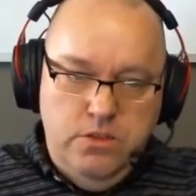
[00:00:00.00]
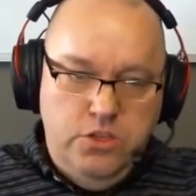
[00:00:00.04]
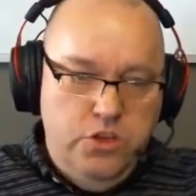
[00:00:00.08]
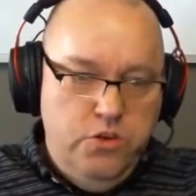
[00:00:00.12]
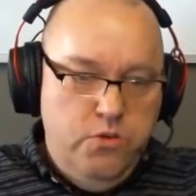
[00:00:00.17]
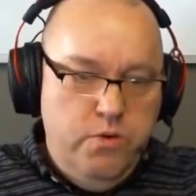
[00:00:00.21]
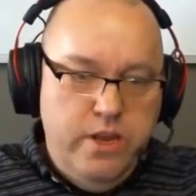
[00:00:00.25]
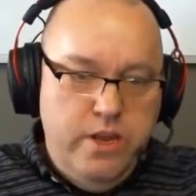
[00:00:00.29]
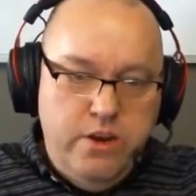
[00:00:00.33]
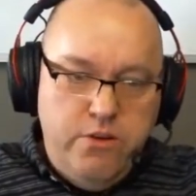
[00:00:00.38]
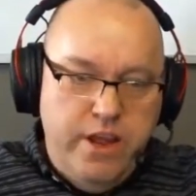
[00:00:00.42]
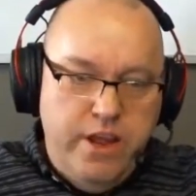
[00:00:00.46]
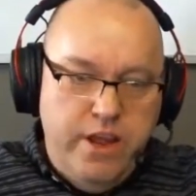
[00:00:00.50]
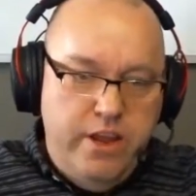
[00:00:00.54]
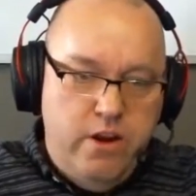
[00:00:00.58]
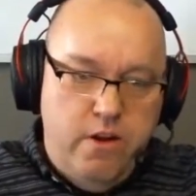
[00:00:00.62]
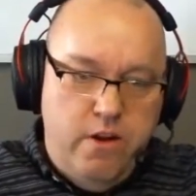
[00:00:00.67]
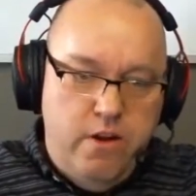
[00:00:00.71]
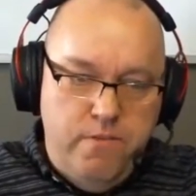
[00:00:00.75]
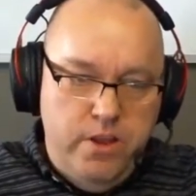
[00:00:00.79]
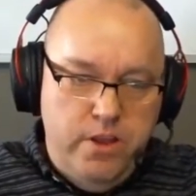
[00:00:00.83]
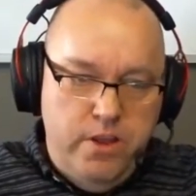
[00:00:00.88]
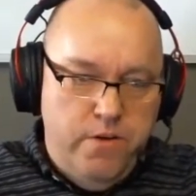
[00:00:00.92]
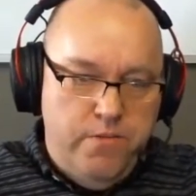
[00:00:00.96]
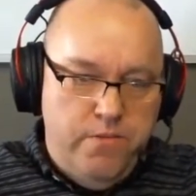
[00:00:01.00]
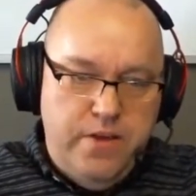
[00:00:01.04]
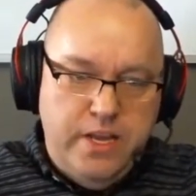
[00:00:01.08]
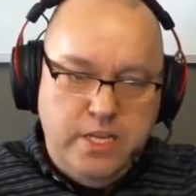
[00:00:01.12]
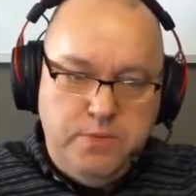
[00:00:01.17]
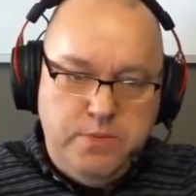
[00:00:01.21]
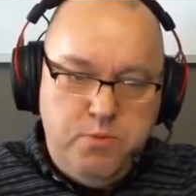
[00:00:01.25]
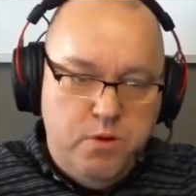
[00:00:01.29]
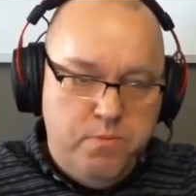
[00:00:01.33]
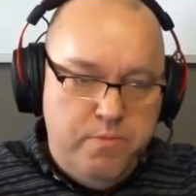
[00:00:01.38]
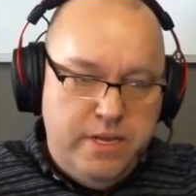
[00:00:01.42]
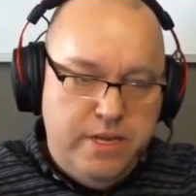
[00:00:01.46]
You integrate your your
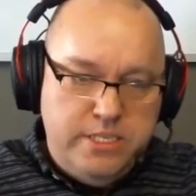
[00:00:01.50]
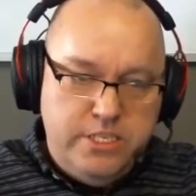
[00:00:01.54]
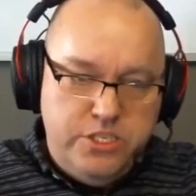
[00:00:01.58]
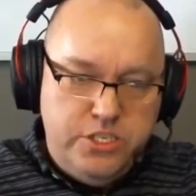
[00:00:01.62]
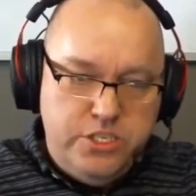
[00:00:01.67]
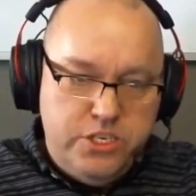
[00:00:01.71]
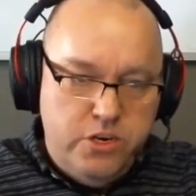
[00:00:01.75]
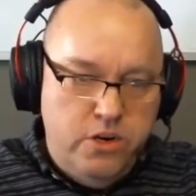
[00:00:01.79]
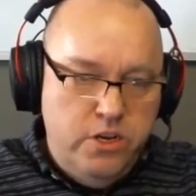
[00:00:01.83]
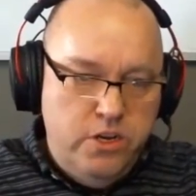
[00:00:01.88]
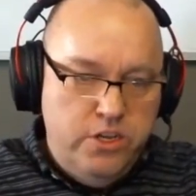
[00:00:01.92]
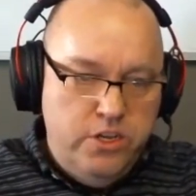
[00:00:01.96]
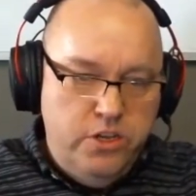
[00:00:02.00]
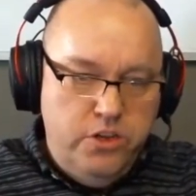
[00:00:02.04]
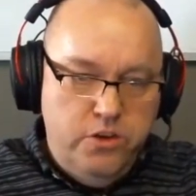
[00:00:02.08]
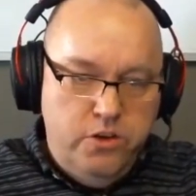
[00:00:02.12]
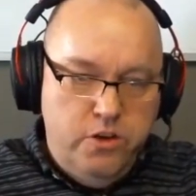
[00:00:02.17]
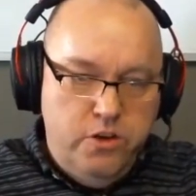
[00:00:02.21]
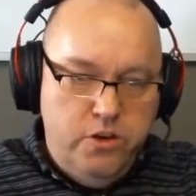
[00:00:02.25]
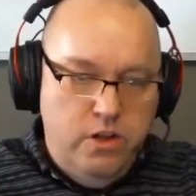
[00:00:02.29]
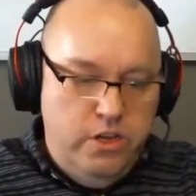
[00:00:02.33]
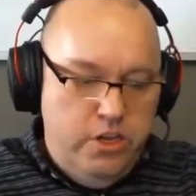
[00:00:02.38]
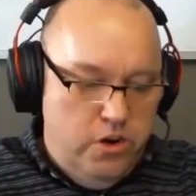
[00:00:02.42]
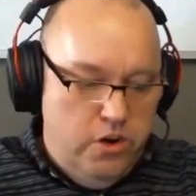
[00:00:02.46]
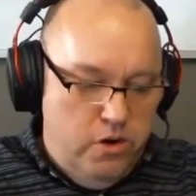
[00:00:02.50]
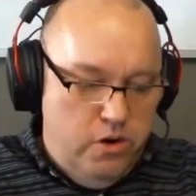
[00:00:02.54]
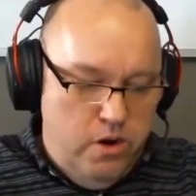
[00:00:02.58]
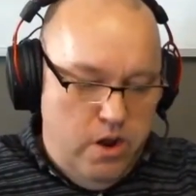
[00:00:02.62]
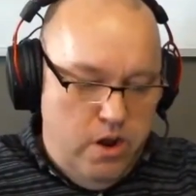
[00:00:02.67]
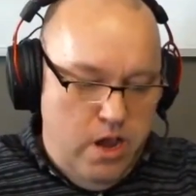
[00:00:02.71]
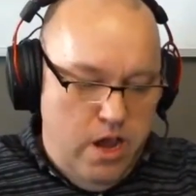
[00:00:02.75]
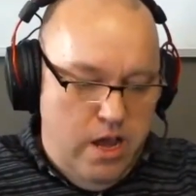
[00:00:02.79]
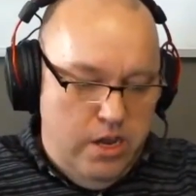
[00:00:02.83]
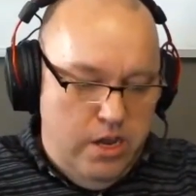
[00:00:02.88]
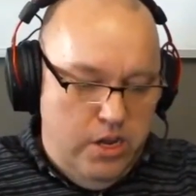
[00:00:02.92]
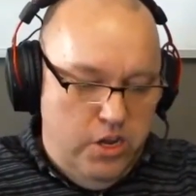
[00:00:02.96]
Facebook Messenger, you,
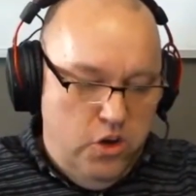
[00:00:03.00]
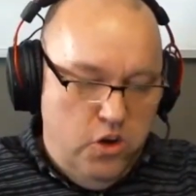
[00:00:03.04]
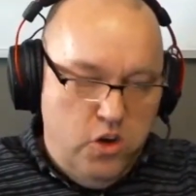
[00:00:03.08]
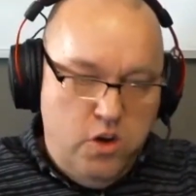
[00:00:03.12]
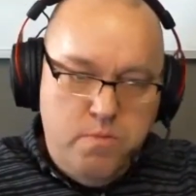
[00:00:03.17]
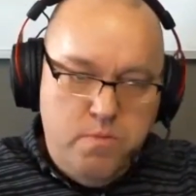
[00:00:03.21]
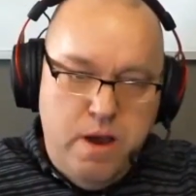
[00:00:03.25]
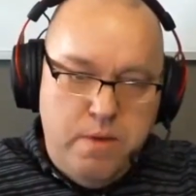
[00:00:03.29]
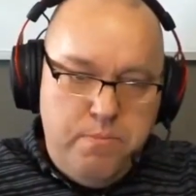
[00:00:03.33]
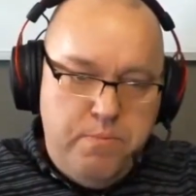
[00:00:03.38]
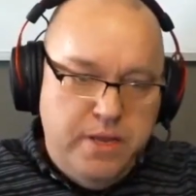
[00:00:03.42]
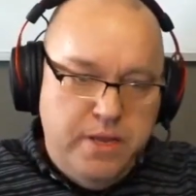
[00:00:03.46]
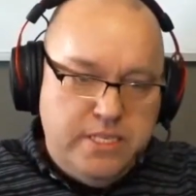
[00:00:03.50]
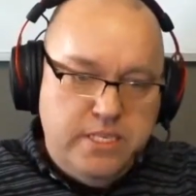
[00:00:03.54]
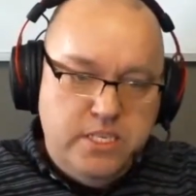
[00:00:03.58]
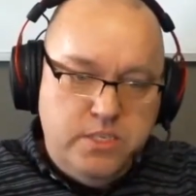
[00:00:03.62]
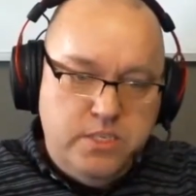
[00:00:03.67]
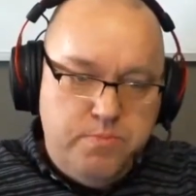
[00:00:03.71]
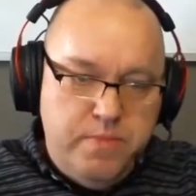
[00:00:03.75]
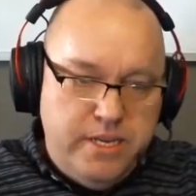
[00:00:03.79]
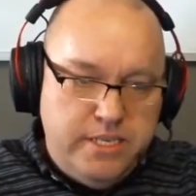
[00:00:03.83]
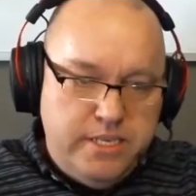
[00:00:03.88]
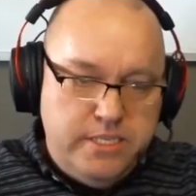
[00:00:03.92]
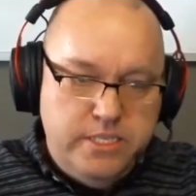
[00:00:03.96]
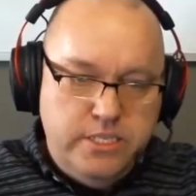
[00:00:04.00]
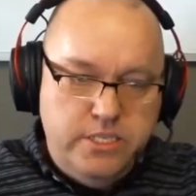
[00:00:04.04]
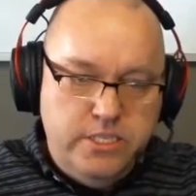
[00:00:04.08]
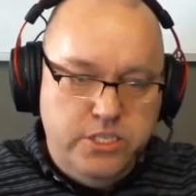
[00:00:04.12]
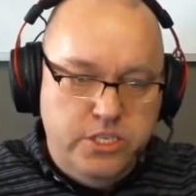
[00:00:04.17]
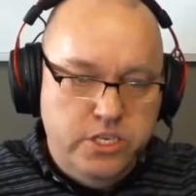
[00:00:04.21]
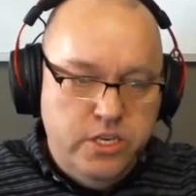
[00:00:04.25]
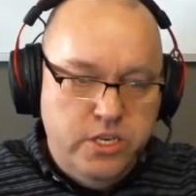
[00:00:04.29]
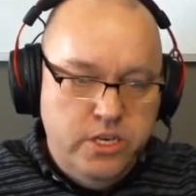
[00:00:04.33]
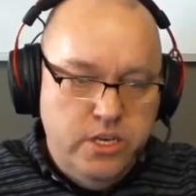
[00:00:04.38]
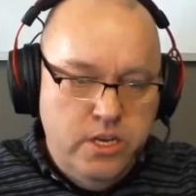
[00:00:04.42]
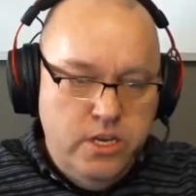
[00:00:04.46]
your uh, Google My Business
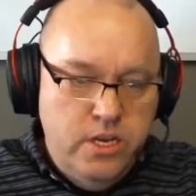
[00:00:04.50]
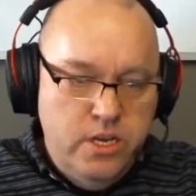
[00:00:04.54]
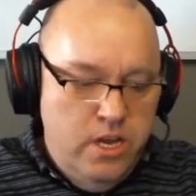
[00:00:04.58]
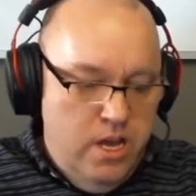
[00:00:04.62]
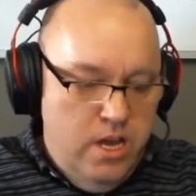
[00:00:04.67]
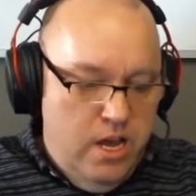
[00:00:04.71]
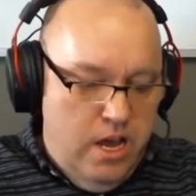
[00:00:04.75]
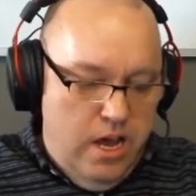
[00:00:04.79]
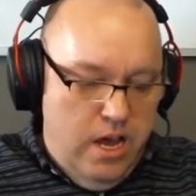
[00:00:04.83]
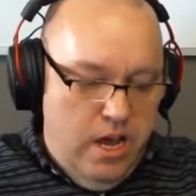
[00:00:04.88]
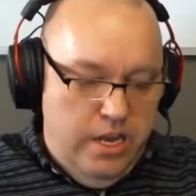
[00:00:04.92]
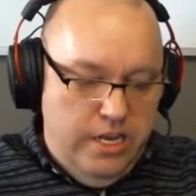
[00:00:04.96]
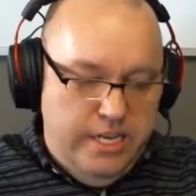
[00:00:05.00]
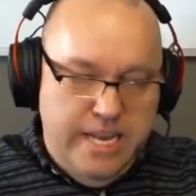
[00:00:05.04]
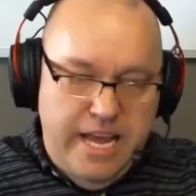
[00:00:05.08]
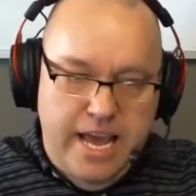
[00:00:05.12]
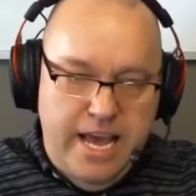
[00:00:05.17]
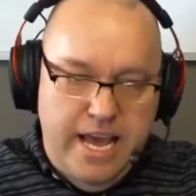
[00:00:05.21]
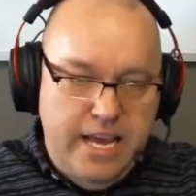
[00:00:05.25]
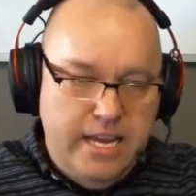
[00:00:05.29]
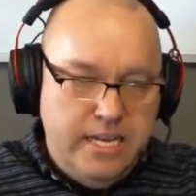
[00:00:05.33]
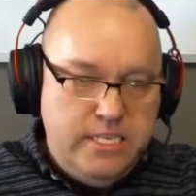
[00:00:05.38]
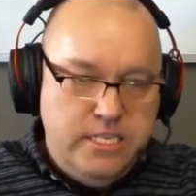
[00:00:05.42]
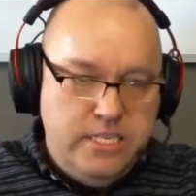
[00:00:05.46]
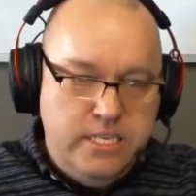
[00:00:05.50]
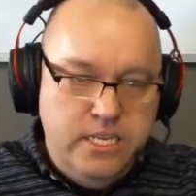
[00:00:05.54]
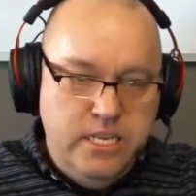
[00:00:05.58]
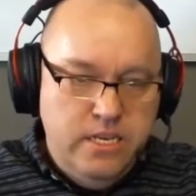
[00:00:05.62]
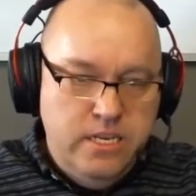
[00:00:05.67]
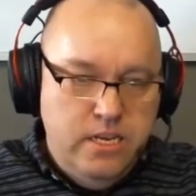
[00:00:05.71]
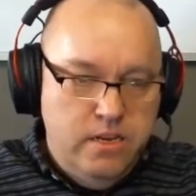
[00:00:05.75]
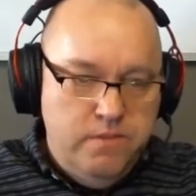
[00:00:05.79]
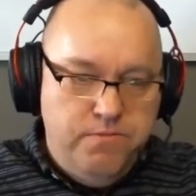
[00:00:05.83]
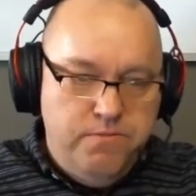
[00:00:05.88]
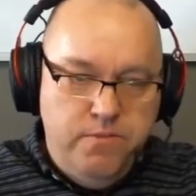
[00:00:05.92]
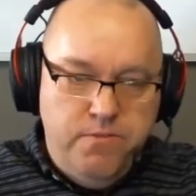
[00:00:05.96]
message, uh, text,
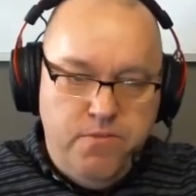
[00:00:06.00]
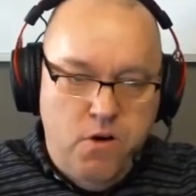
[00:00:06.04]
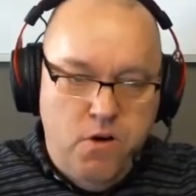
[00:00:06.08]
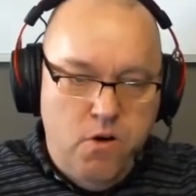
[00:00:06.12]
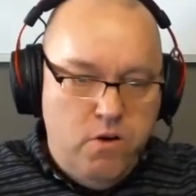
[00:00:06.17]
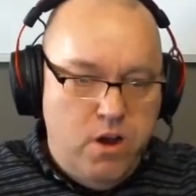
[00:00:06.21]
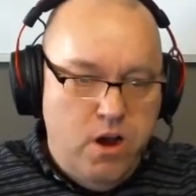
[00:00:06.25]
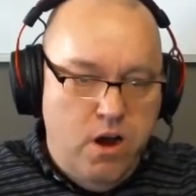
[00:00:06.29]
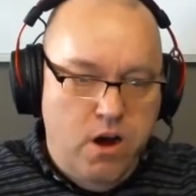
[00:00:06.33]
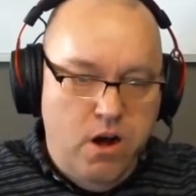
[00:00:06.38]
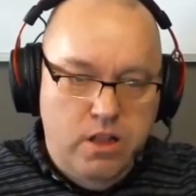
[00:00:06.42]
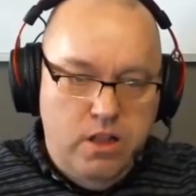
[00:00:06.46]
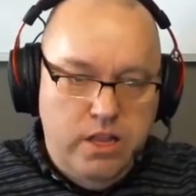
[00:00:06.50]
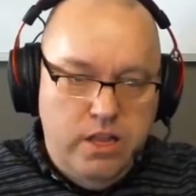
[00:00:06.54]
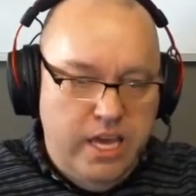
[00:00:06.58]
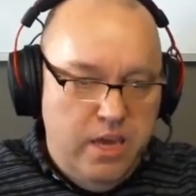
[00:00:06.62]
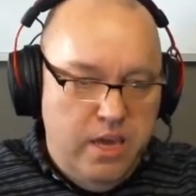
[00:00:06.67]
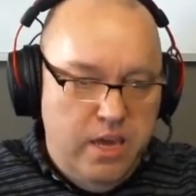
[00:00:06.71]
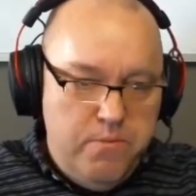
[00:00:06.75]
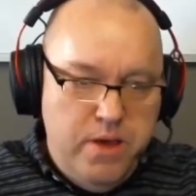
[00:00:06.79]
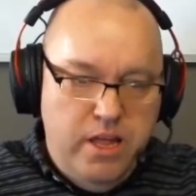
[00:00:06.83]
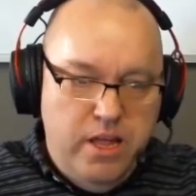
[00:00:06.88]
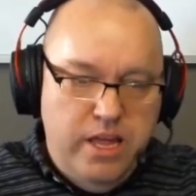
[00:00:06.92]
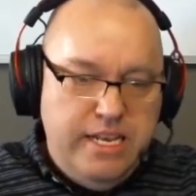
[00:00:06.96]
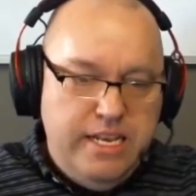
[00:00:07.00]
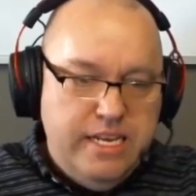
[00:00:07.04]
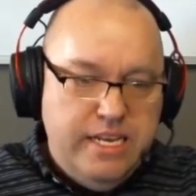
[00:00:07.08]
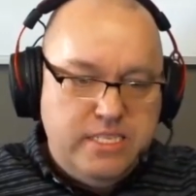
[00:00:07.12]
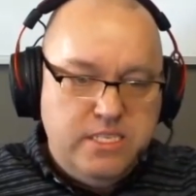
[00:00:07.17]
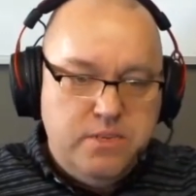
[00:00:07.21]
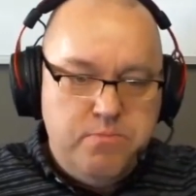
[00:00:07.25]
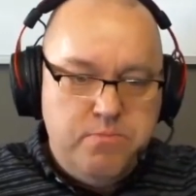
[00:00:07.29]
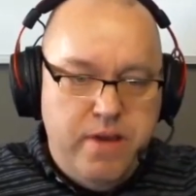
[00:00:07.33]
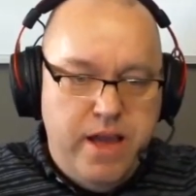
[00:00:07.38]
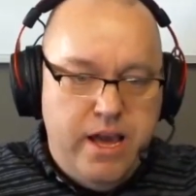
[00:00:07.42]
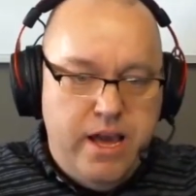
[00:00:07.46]
phone call, email. It
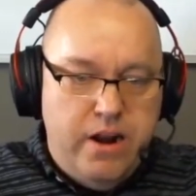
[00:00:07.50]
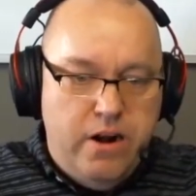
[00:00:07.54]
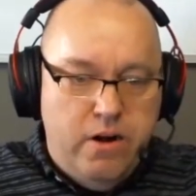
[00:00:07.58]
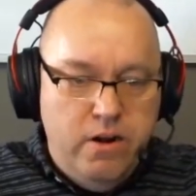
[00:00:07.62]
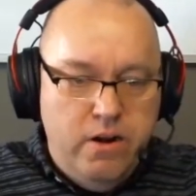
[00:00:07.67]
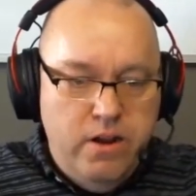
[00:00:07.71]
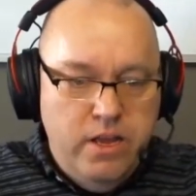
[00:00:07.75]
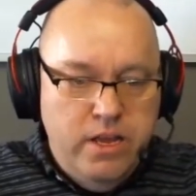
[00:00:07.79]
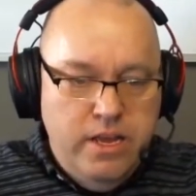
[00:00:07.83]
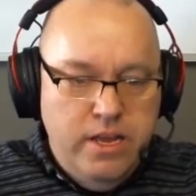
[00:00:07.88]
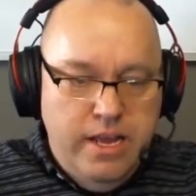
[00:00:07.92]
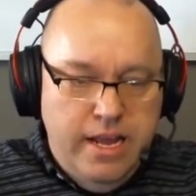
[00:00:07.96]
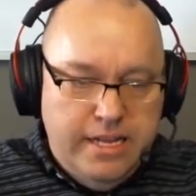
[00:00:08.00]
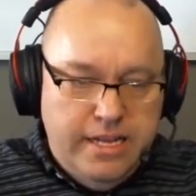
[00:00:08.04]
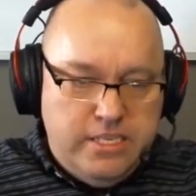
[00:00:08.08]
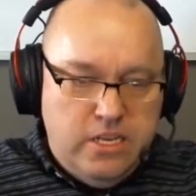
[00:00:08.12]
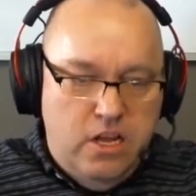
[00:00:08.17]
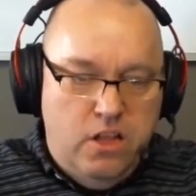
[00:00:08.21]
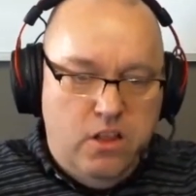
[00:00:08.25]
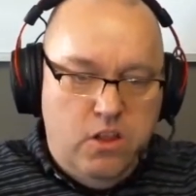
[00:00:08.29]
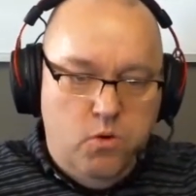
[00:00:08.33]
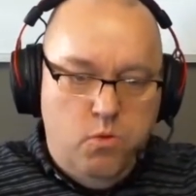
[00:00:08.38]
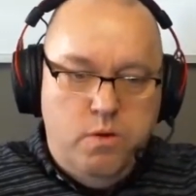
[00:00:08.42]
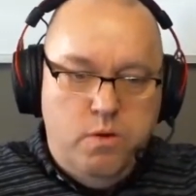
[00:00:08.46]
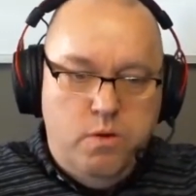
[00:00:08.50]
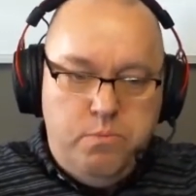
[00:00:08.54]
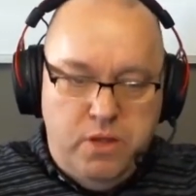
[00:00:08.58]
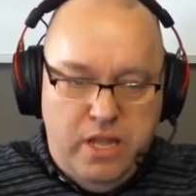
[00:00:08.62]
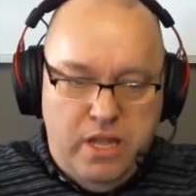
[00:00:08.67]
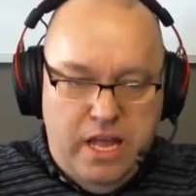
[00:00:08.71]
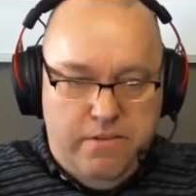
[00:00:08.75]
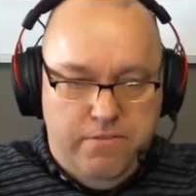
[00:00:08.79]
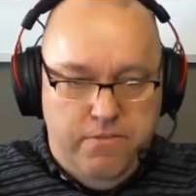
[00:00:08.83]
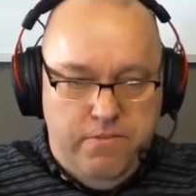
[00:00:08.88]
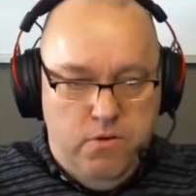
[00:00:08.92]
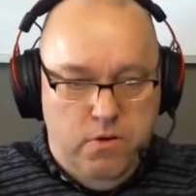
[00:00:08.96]
doesn't matter. It's all in one
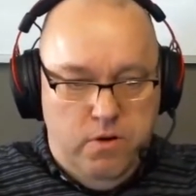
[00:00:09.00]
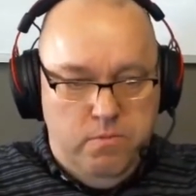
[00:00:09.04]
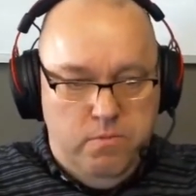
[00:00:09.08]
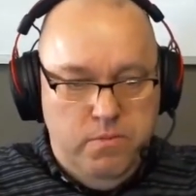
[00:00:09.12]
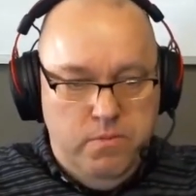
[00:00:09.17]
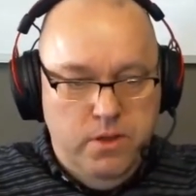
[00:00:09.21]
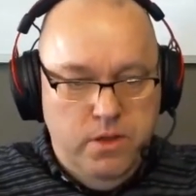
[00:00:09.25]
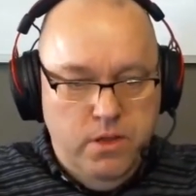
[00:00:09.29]
platform.